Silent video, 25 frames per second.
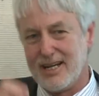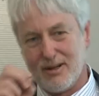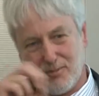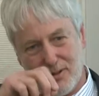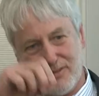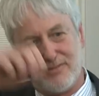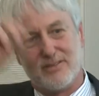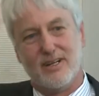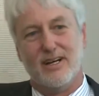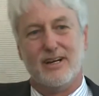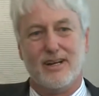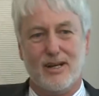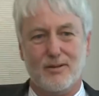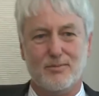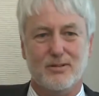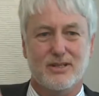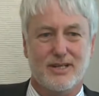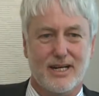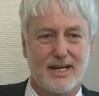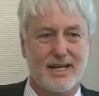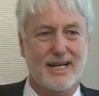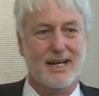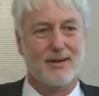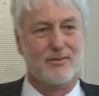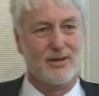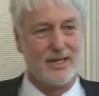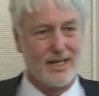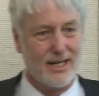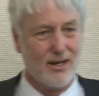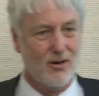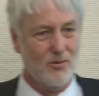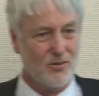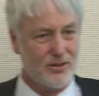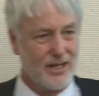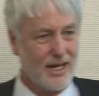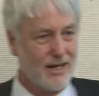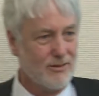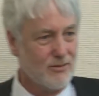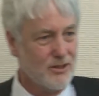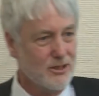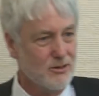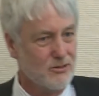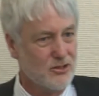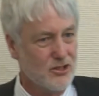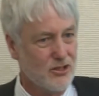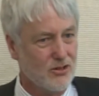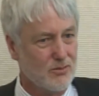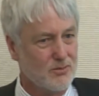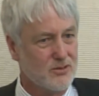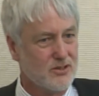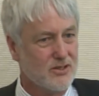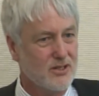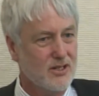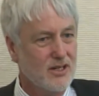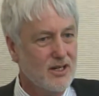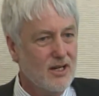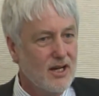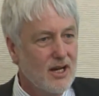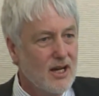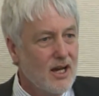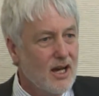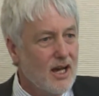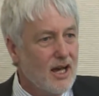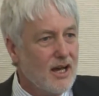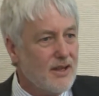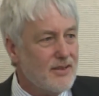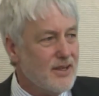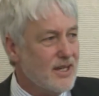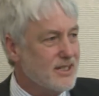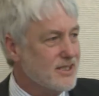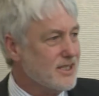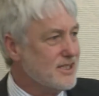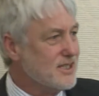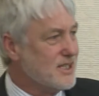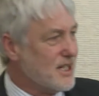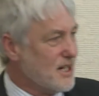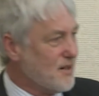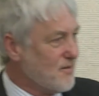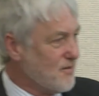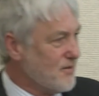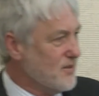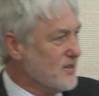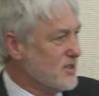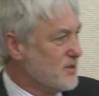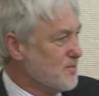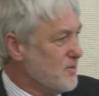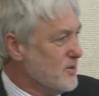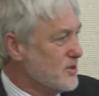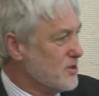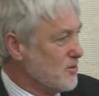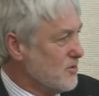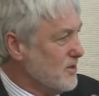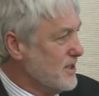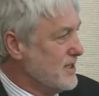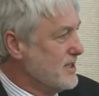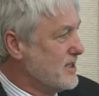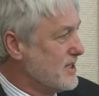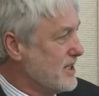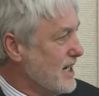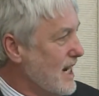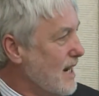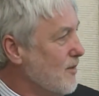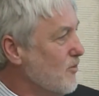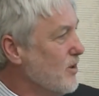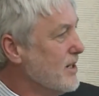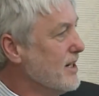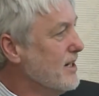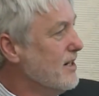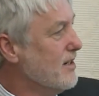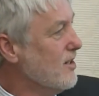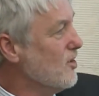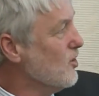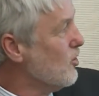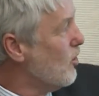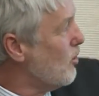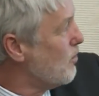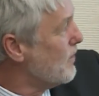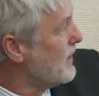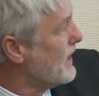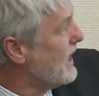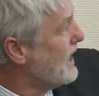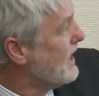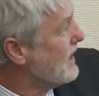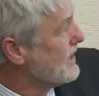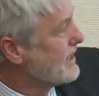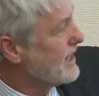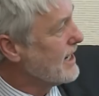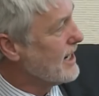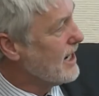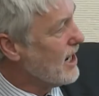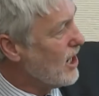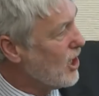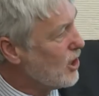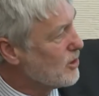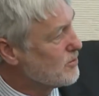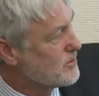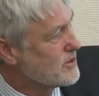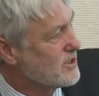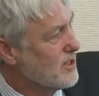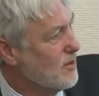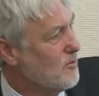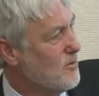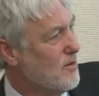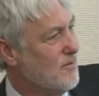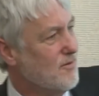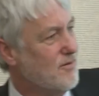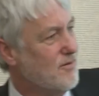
we've done open data, now we can get on with our real jobs. There's a difference between saying we're going to lob it out there, hope someone